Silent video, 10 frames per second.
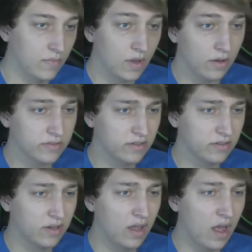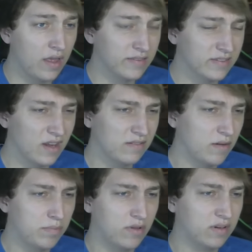Also, instead of
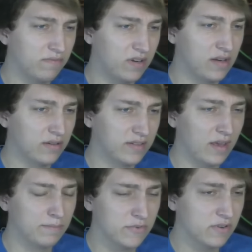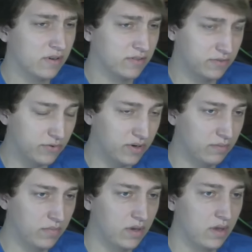uploading videos, I'm just gonna
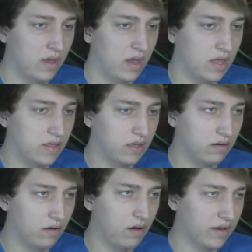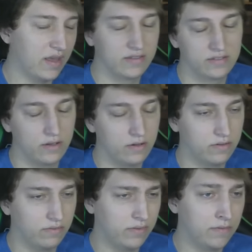stream, and then I guess
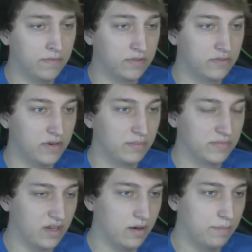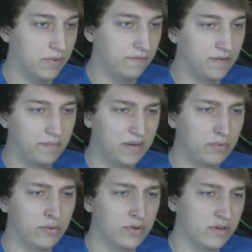I'll leave the streams up for
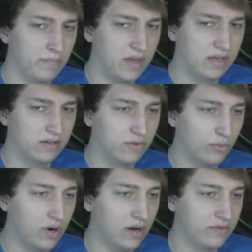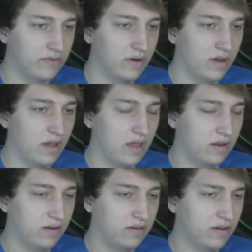people who couldn't make it to watch.
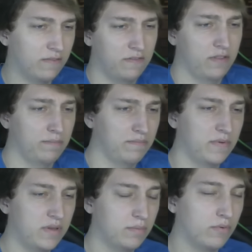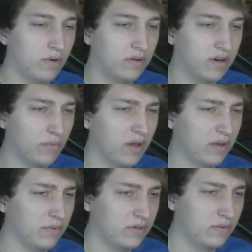And, you know, for the people wondering why
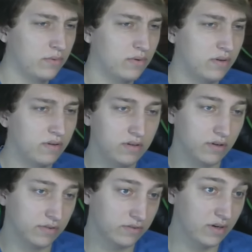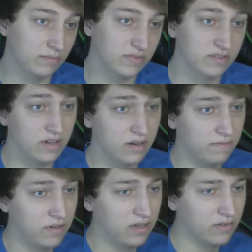I would do, you know, streams instead of
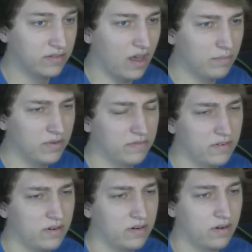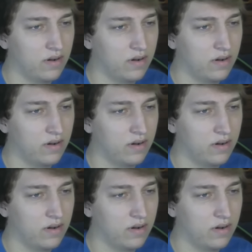videos, I prefer,